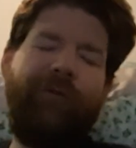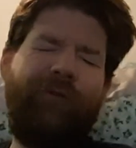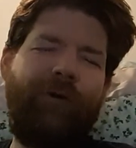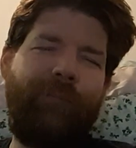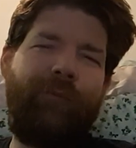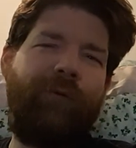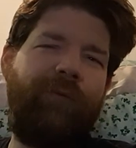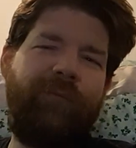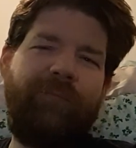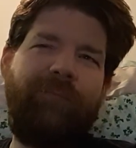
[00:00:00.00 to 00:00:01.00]
There's no
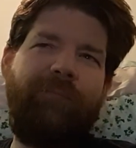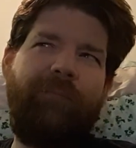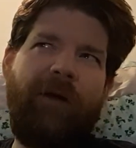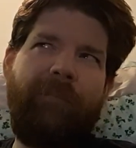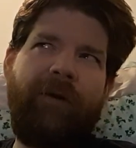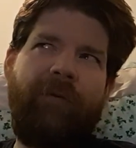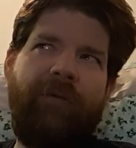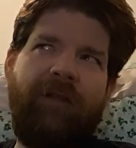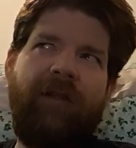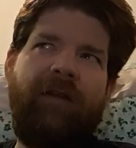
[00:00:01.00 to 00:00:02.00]
proof
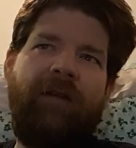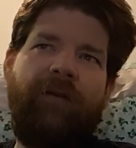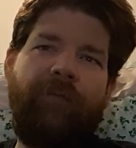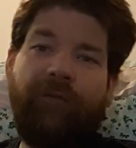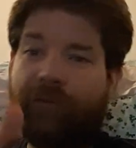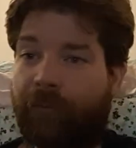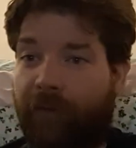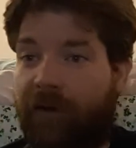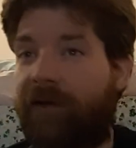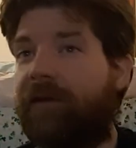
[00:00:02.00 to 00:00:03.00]
about the ending of the
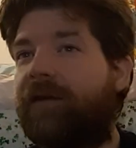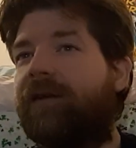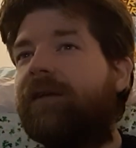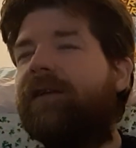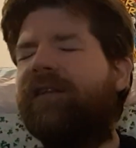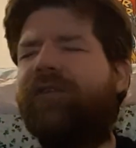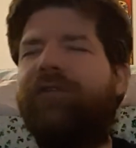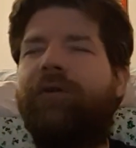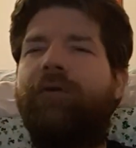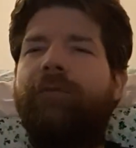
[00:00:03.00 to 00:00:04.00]
story. And
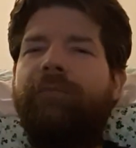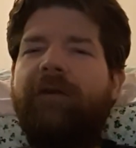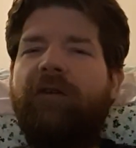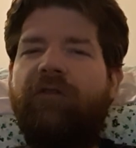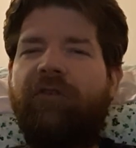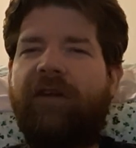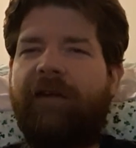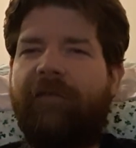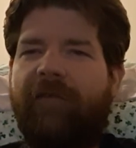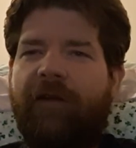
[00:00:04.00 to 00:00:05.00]
so you just kind of
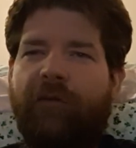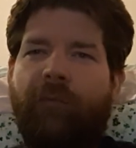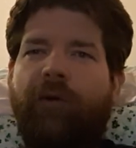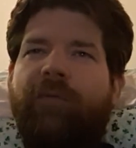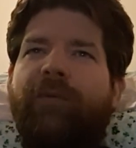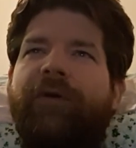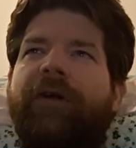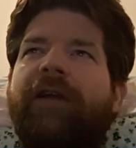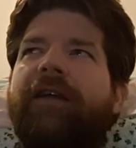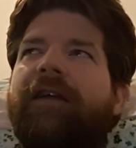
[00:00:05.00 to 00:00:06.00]
have to take his word for it.